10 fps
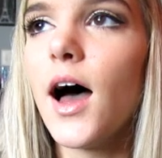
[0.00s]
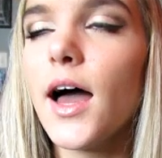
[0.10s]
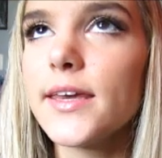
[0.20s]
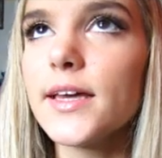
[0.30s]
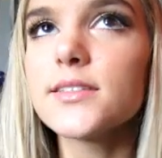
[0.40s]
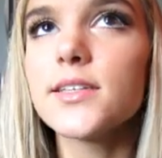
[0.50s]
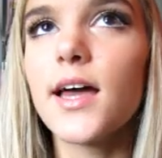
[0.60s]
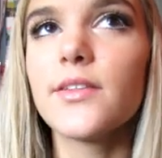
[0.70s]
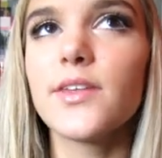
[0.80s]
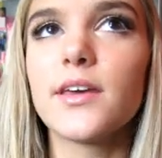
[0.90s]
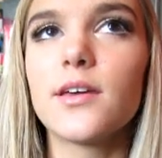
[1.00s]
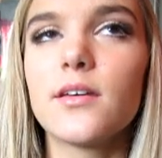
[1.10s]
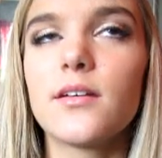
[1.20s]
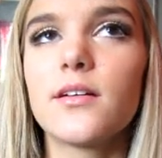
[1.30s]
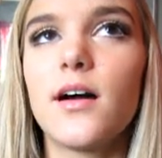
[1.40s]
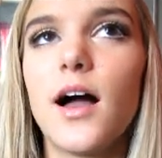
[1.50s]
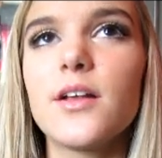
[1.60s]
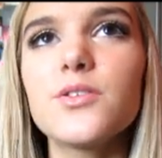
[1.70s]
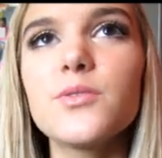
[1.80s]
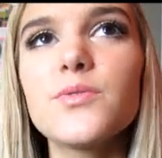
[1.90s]
I guess, yeah, and like, I
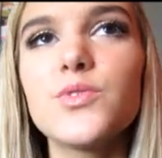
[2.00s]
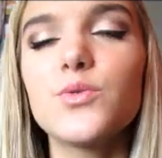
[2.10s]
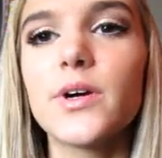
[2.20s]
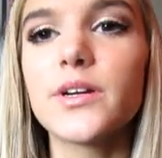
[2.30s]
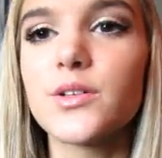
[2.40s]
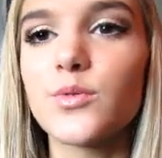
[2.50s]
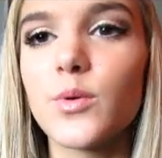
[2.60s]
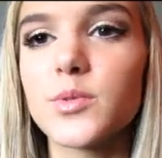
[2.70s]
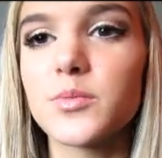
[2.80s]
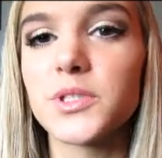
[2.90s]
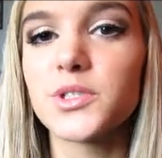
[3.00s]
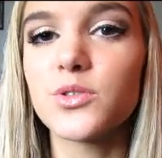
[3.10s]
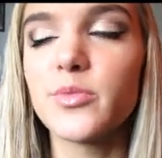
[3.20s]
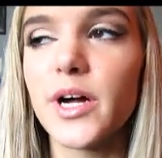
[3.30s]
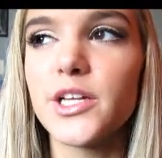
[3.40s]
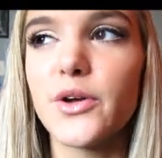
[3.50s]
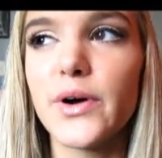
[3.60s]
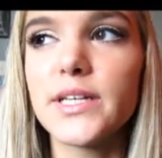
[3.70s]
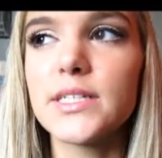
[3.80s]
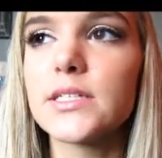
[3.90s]
don't know if you wear uniforms in preschool, but I know
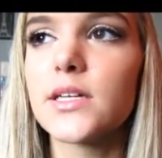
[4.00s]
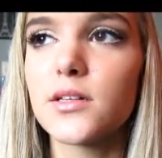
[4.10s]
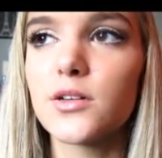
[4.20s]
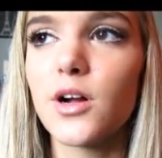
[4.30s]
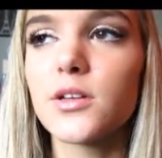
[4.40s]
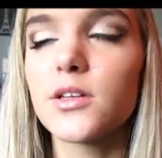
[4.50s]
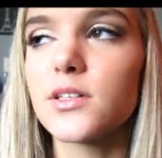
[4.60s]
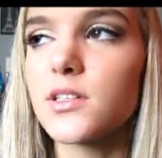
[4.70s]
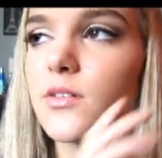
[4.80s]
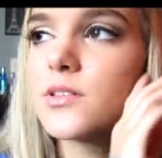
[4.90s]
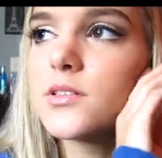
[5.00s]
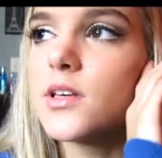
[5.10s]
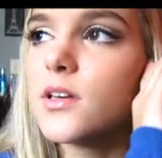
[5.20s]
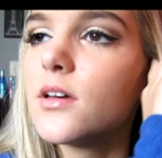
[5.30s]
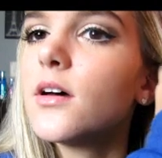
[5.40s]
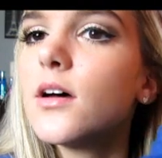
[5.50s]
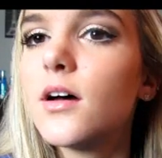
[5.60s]
I did in kindergarten because I went to like